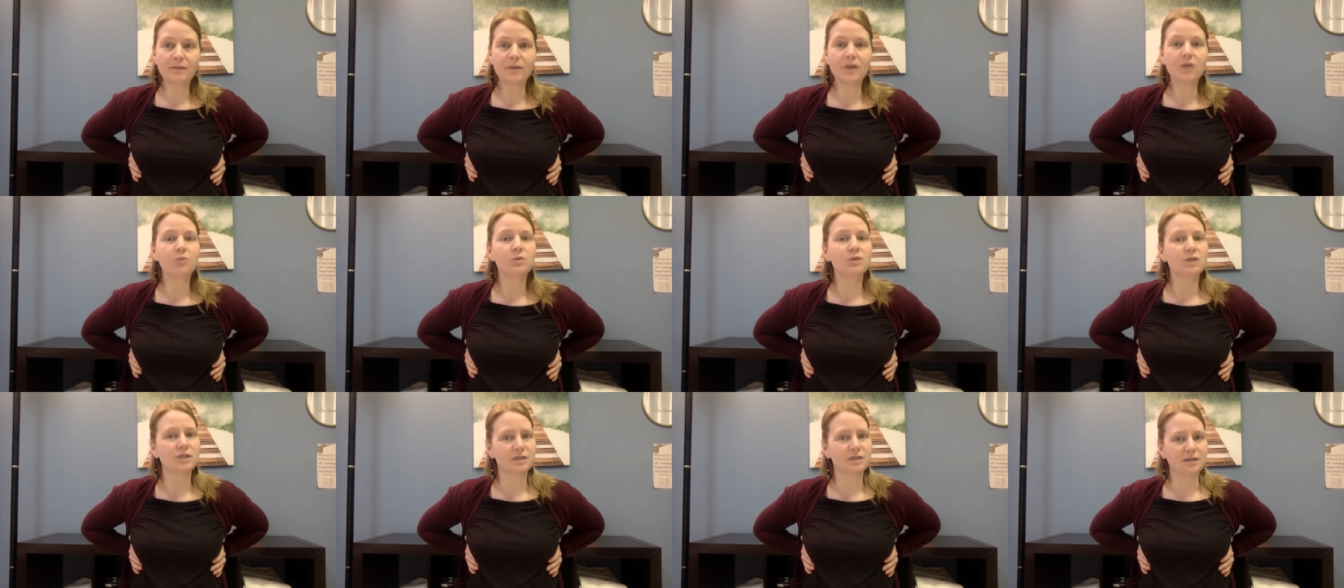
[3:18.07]

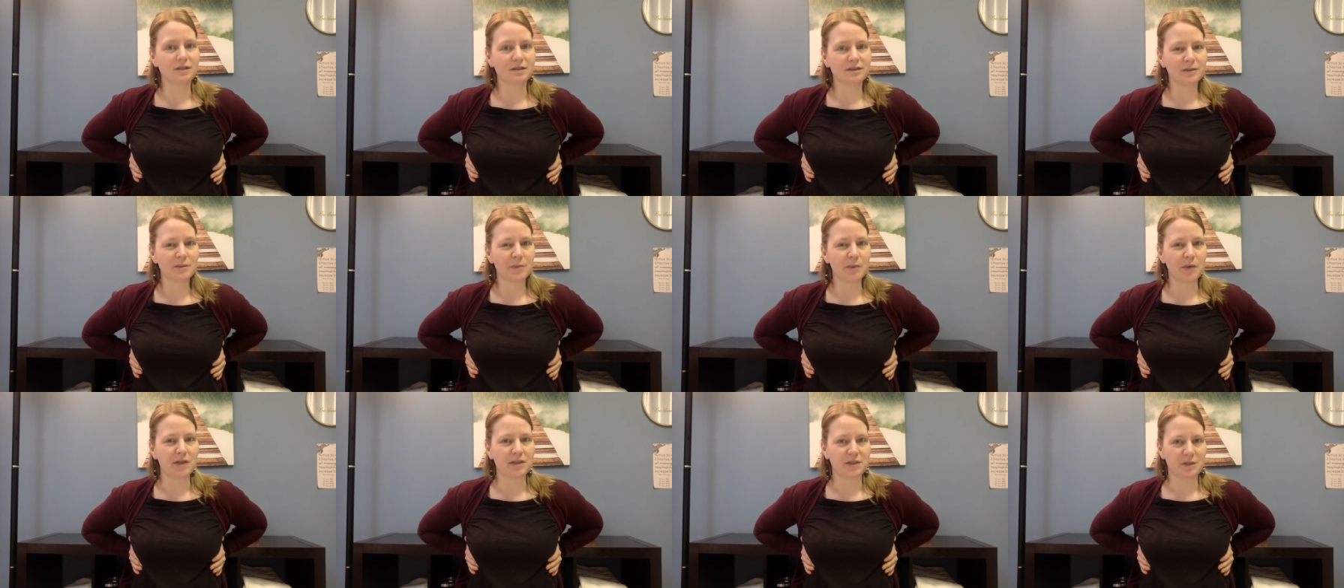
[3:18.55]
which is not
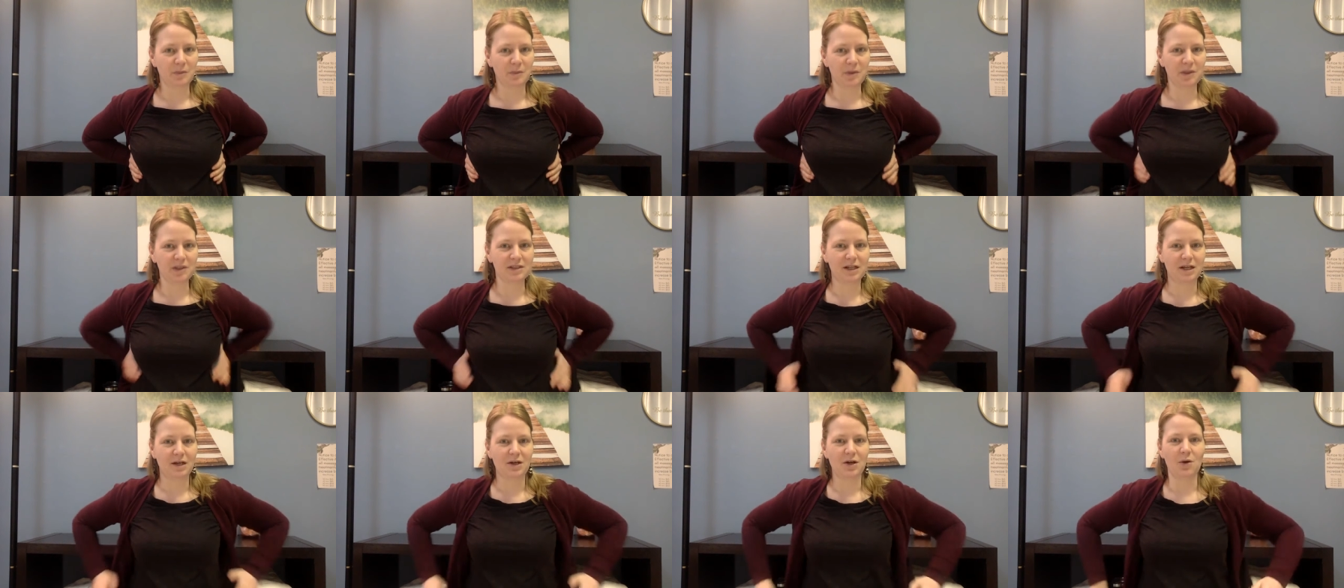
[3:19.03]
surprising because
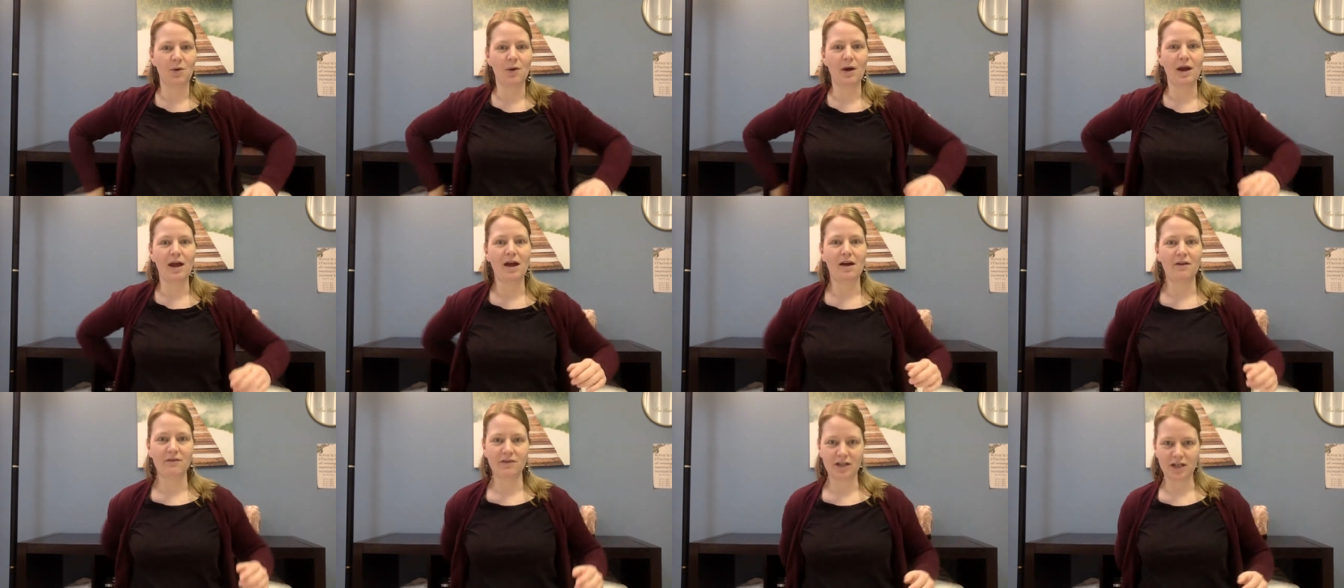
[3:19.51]
I know I
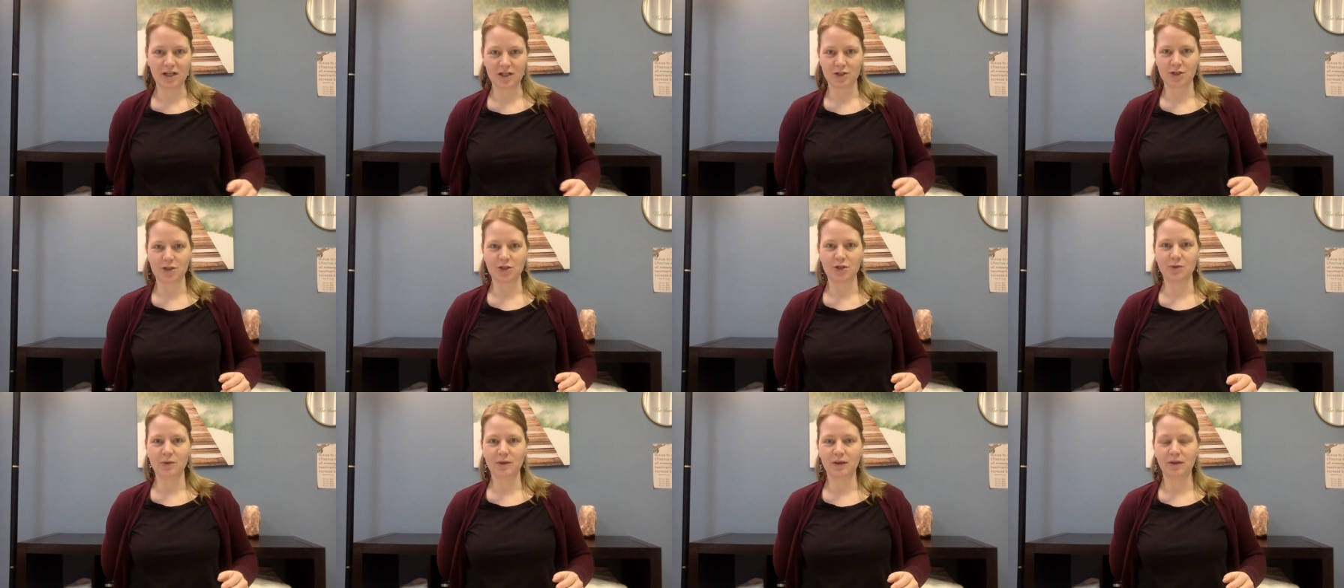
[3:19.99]
have an
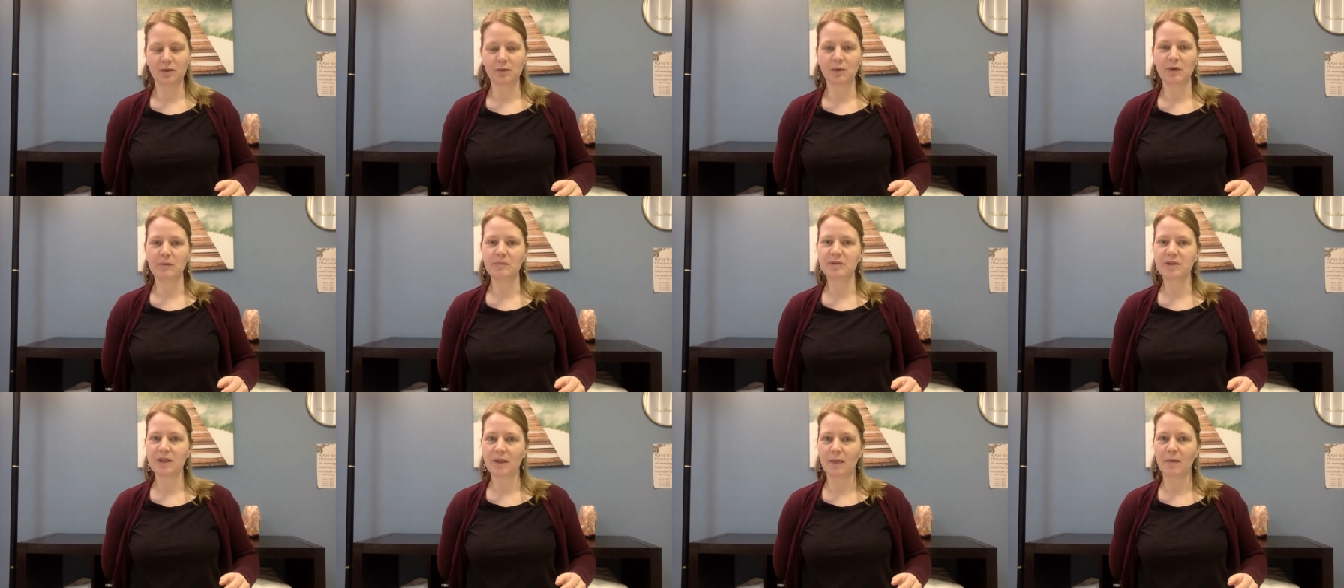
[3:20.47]
issue in the
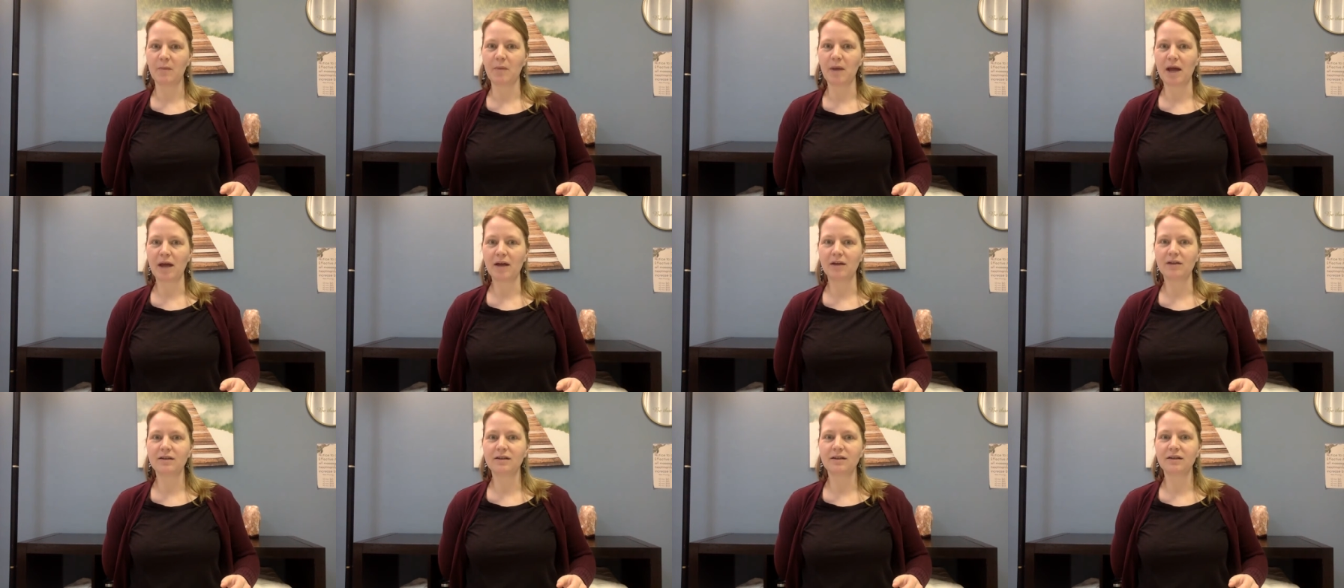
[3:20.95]
ribs on the back